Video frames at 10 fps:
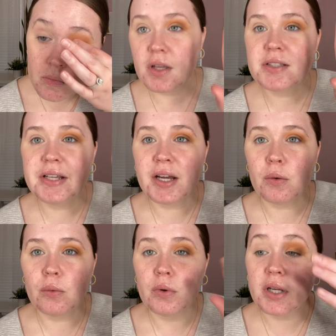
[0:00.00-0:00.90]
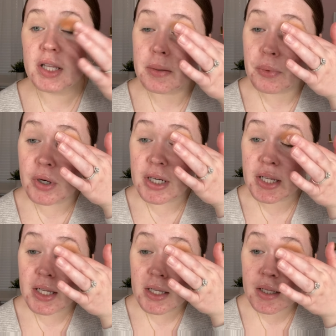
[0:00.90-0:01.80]
It's like a really
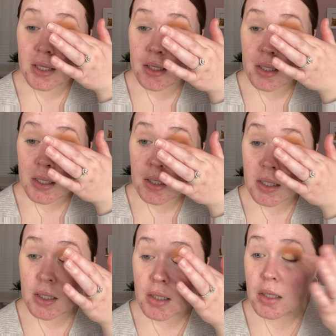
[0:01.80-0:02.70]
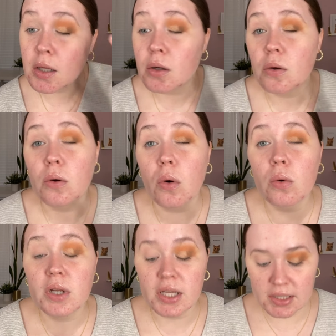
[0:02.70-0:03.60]
pretty goldy